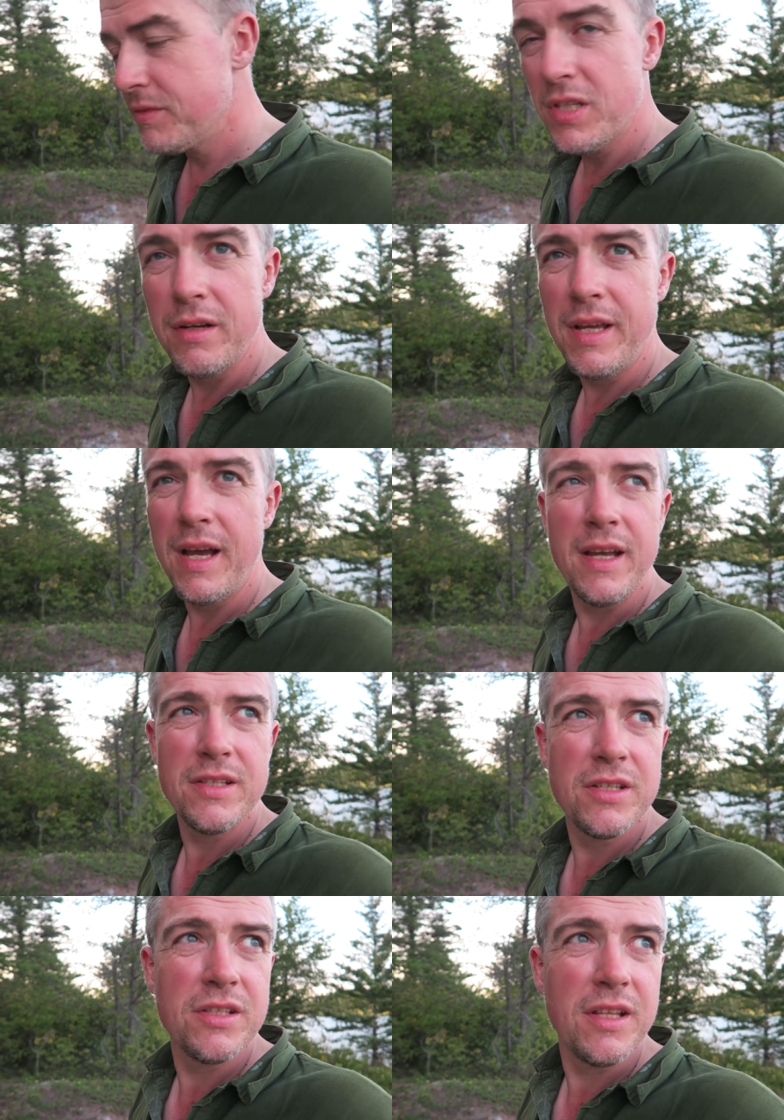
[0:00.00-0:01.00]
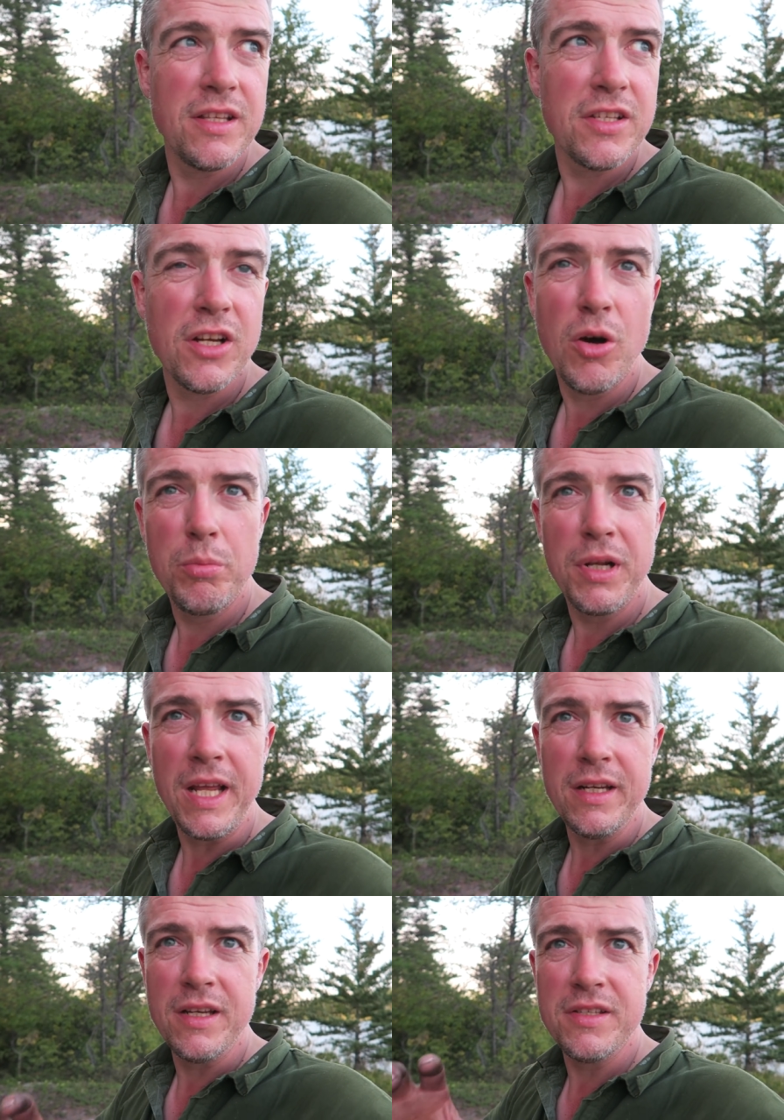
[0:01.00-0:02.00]
So yeah, it's just, there's a
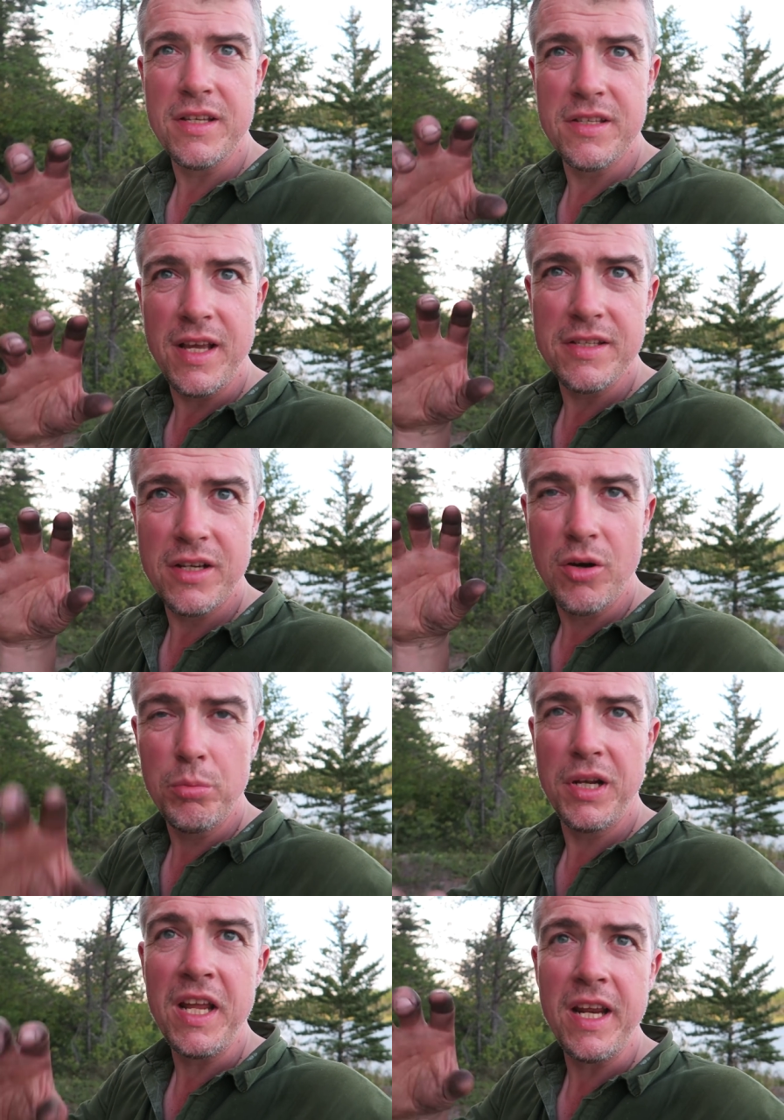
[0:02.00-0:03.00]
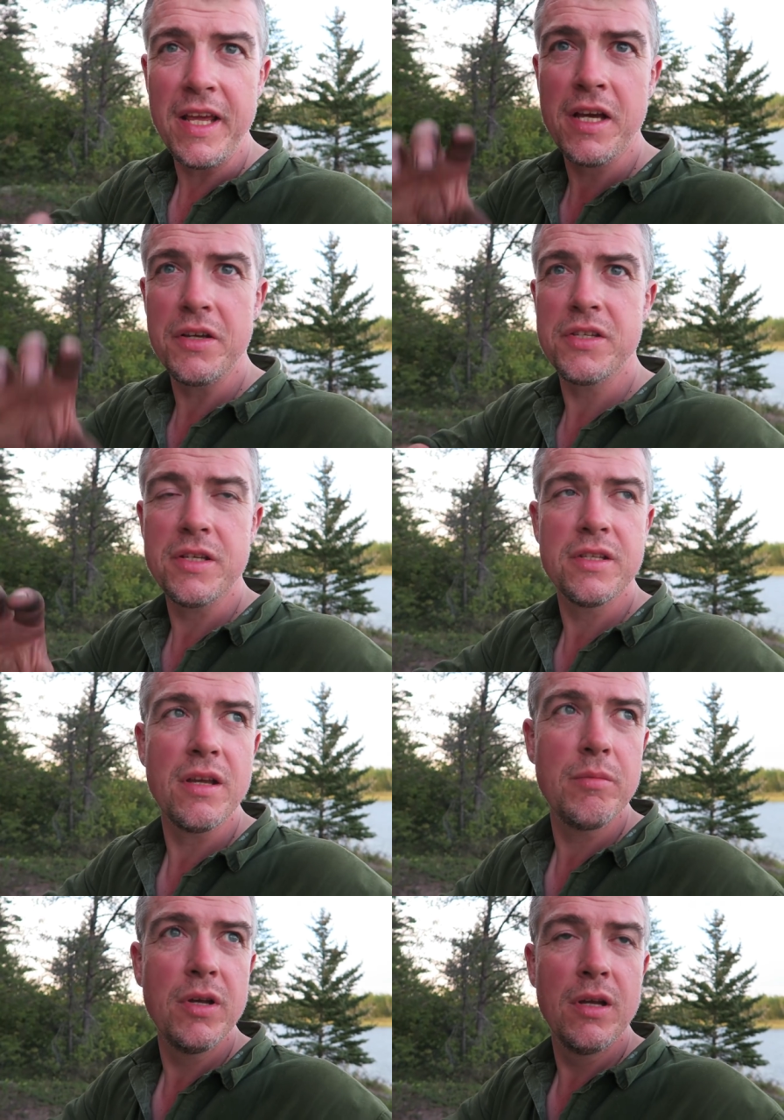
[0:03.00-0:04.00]
completeness. It's a complete
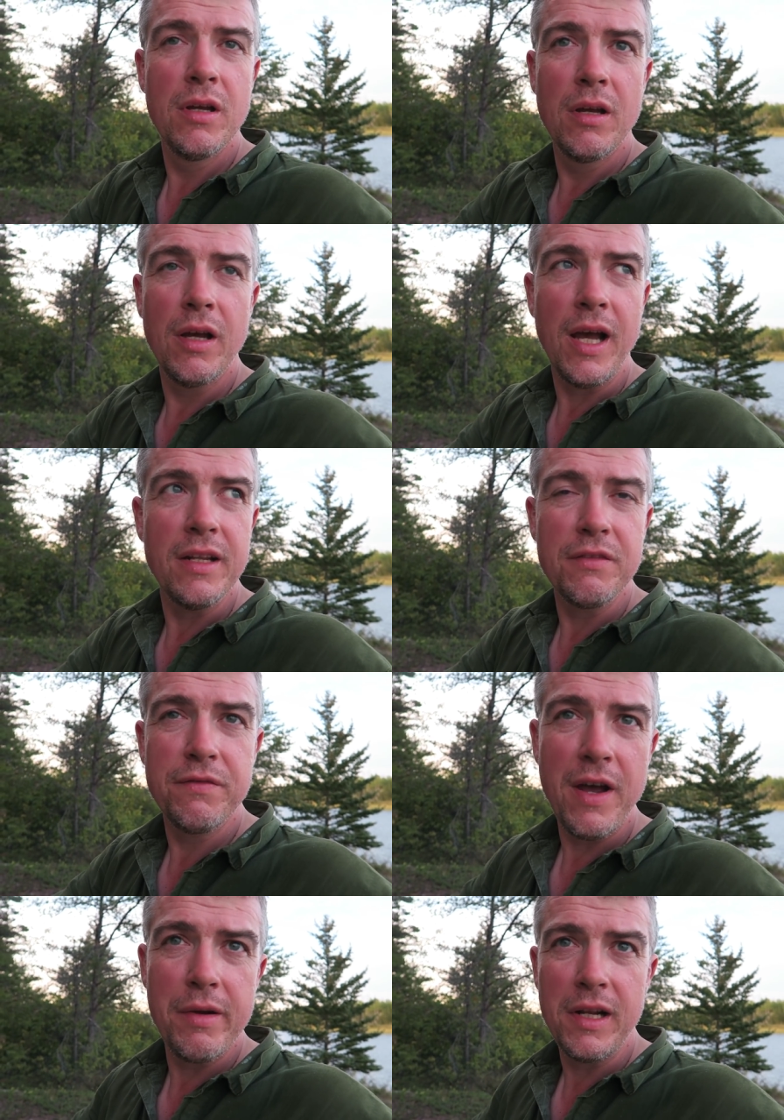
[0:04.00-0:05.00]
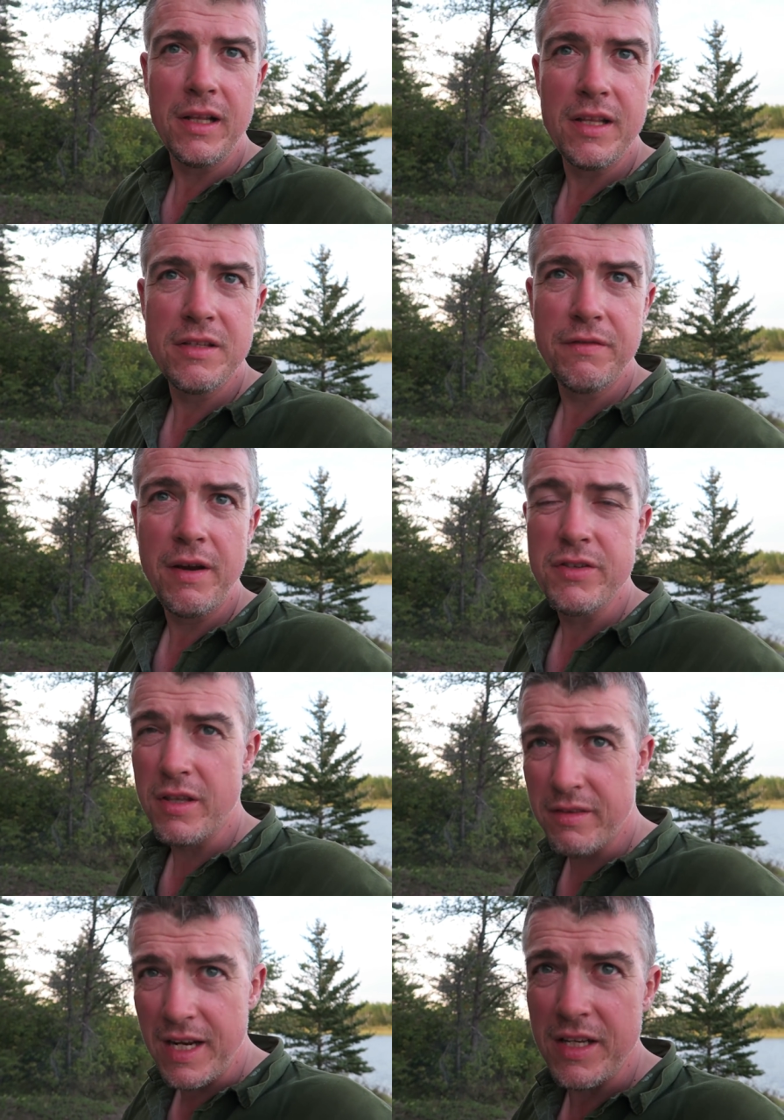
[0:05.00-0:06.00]
ecosystem, and there's very little interference.
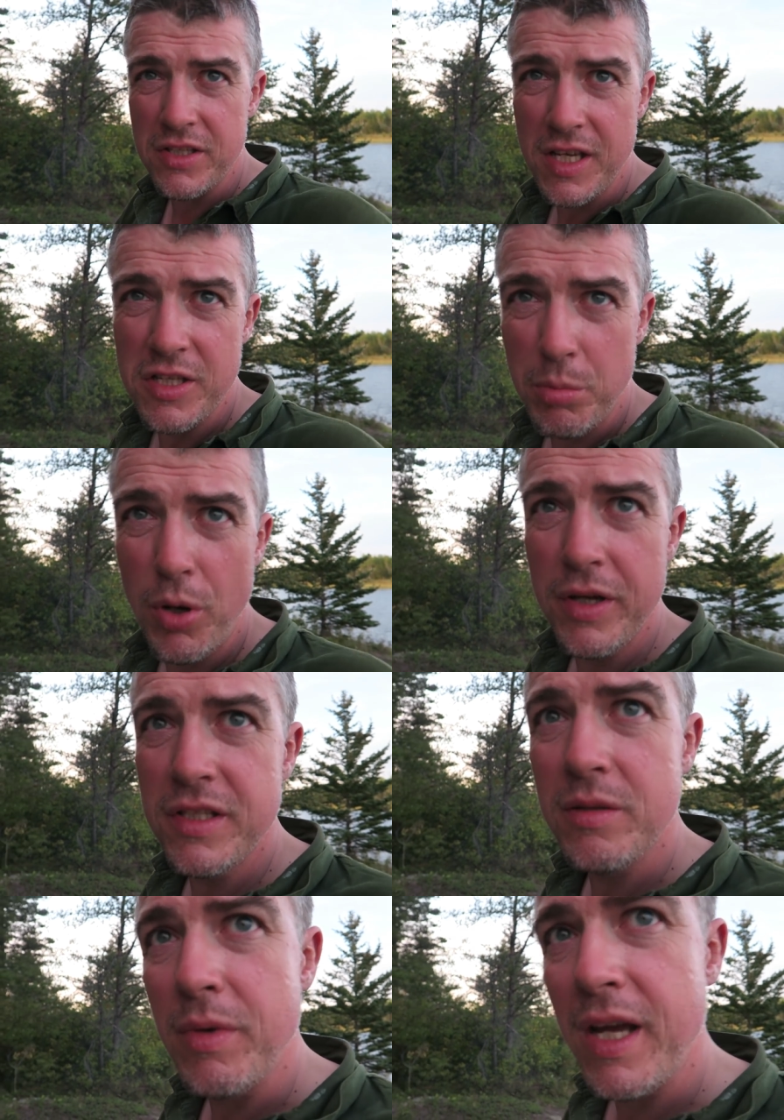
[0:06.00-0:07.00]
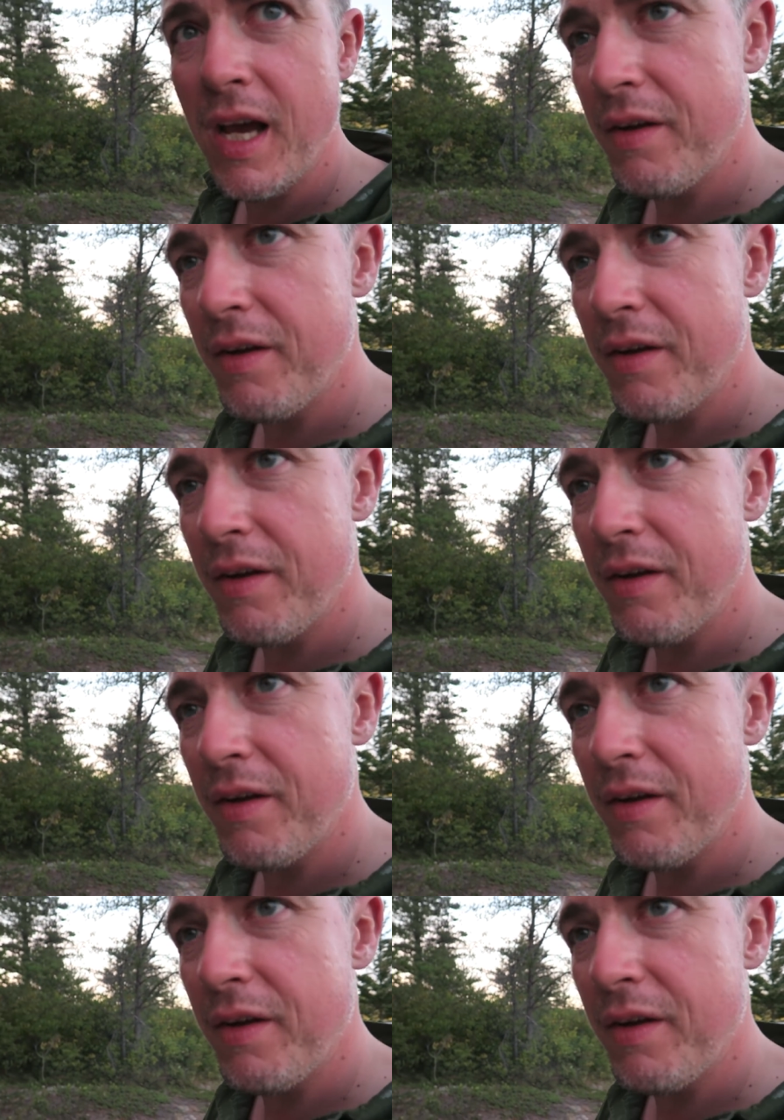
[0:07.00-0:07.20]
The thing that's disappointed me, I